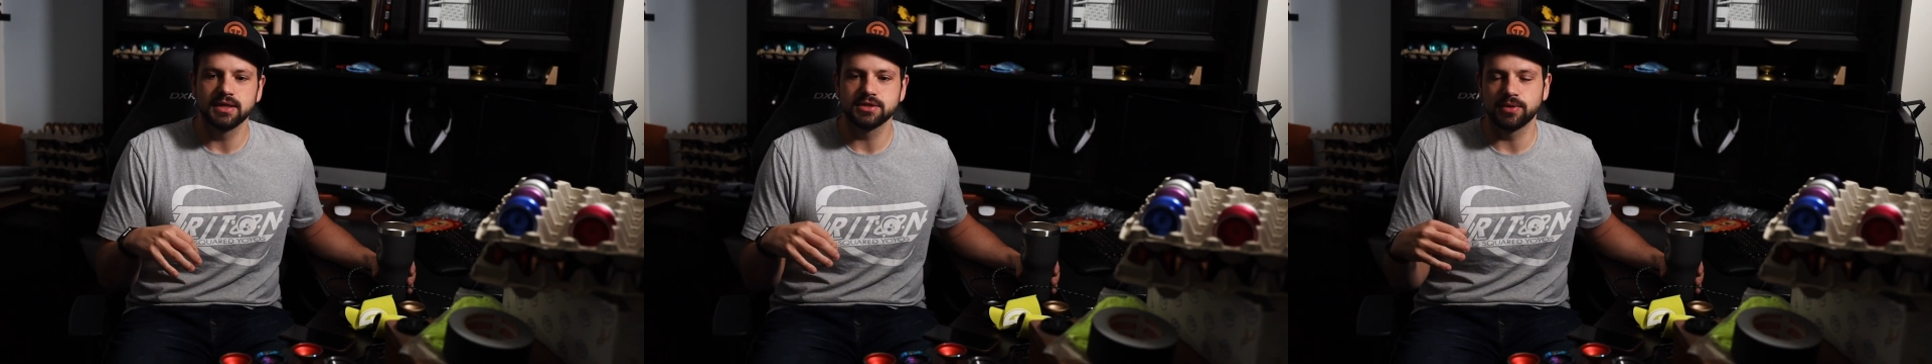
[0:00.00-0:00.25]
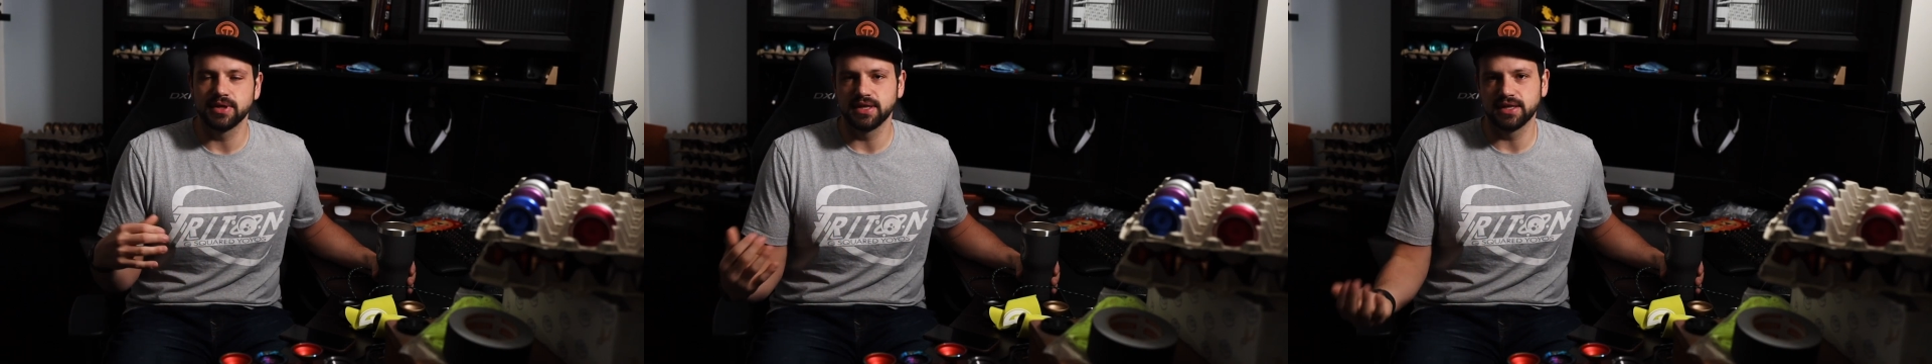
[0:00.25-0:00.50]

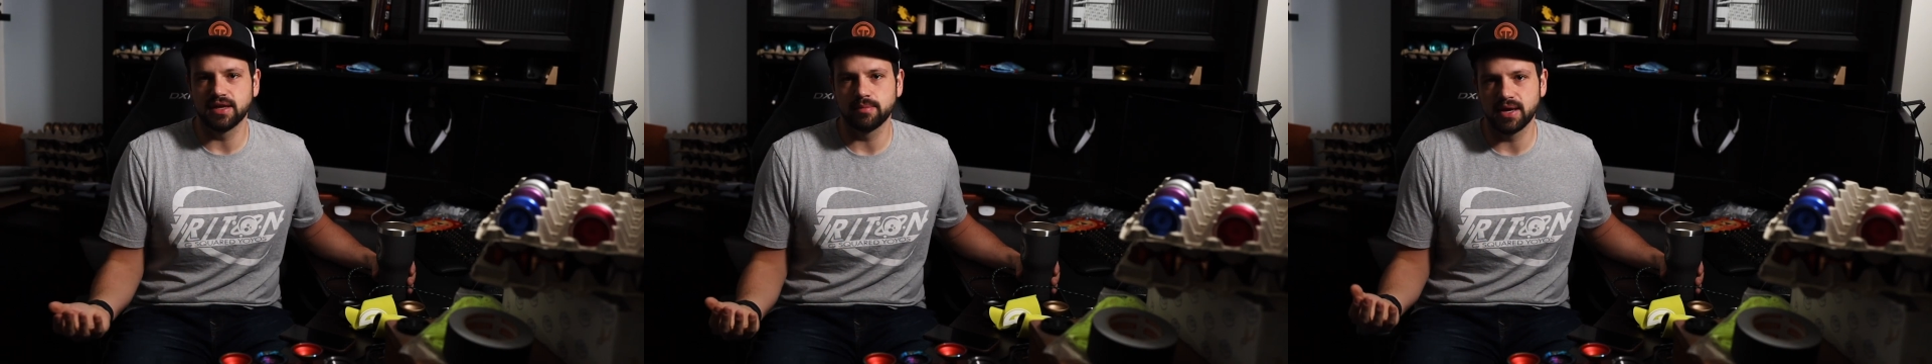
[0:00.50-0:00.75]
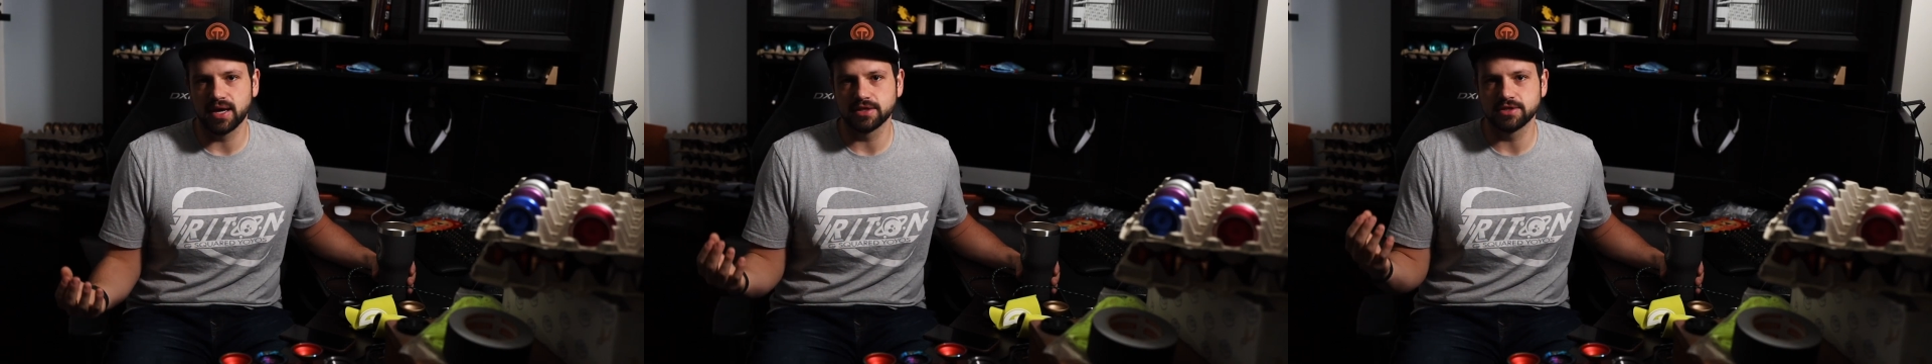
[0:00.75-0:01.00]
so I didn't get that
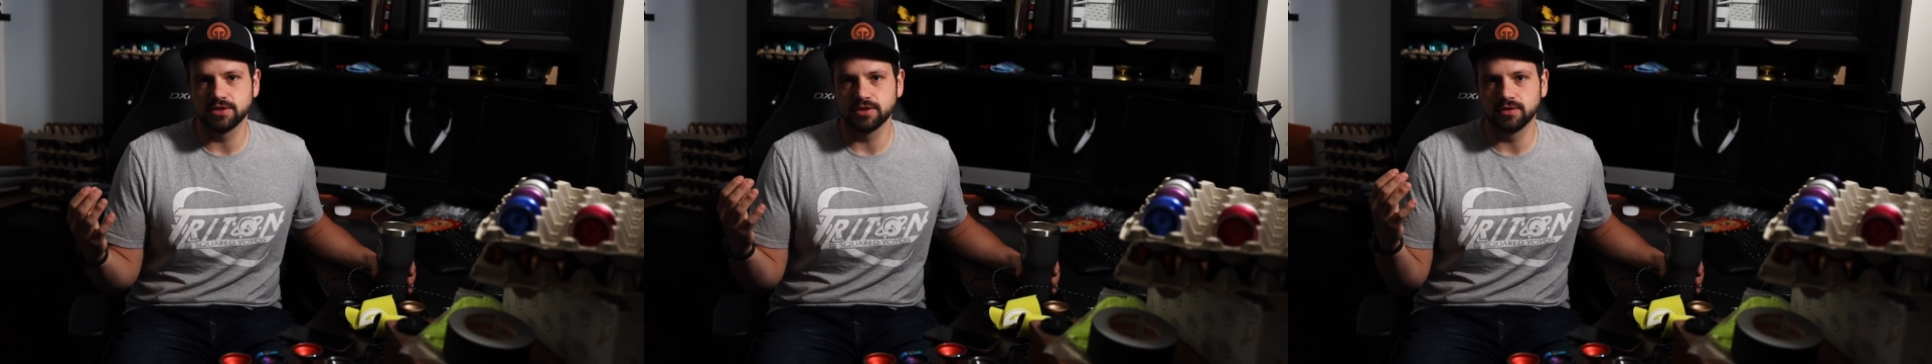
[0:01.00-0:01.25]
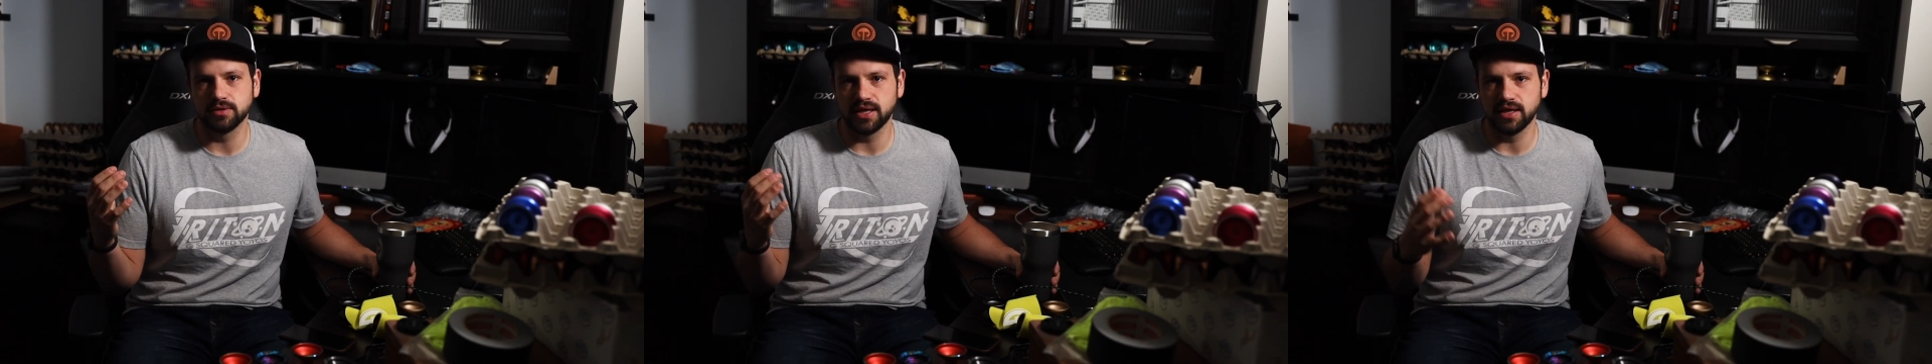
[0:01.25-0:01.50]
package
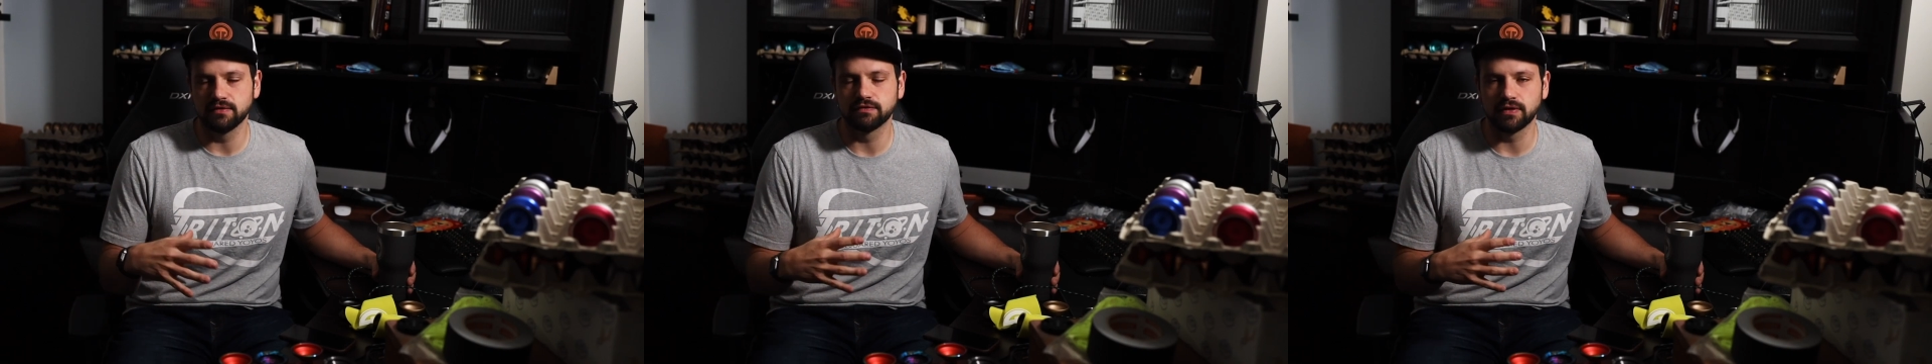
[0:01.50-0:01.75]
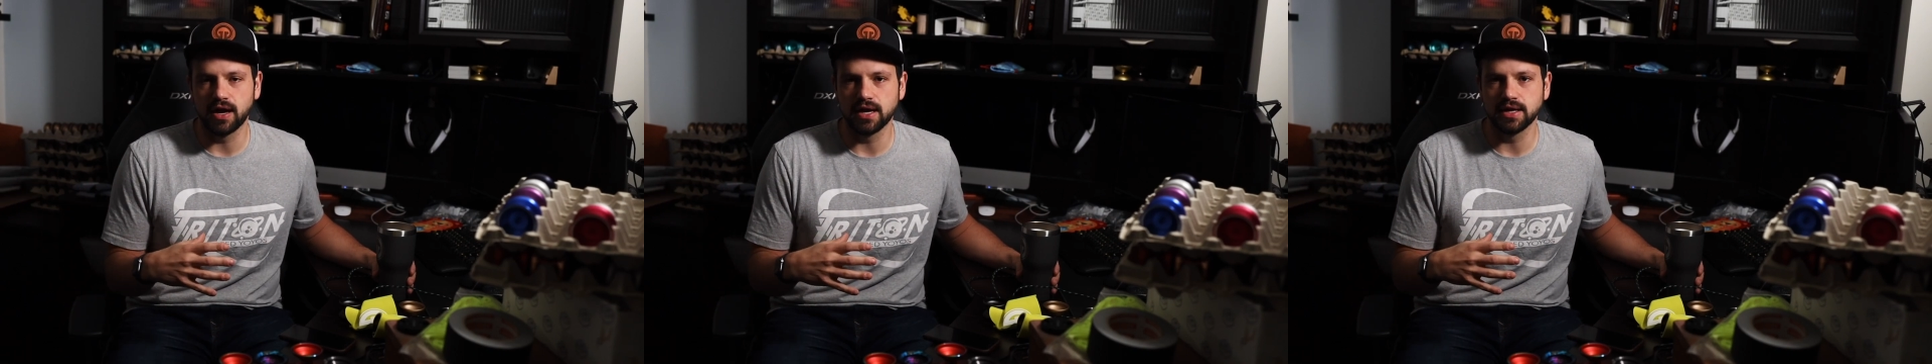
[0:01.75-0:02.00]
till late
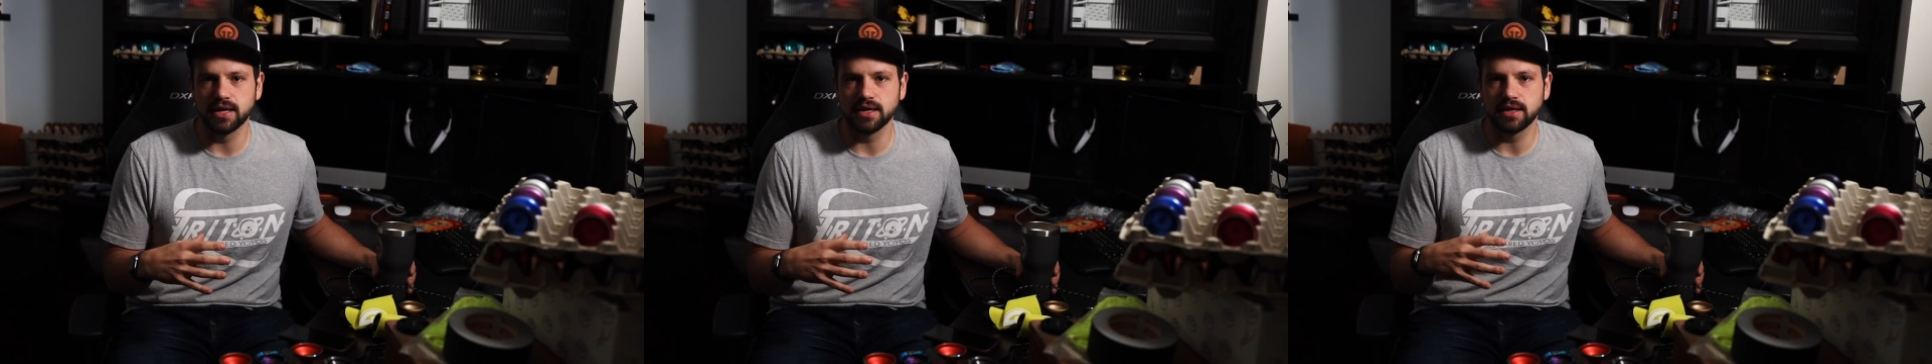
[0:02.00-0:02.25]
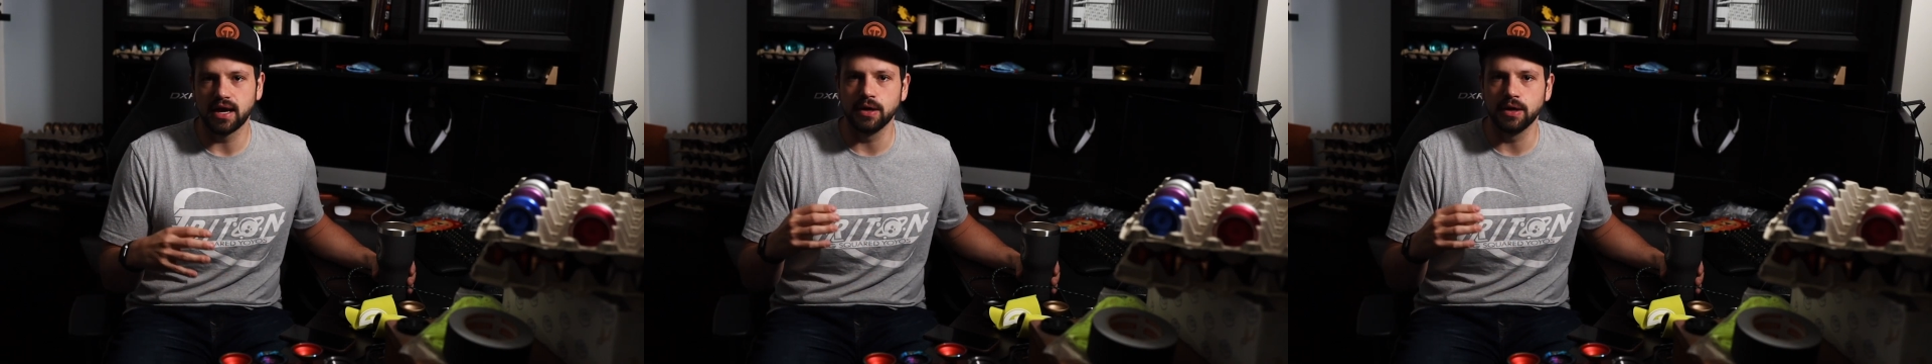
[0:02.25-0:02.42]
Friday.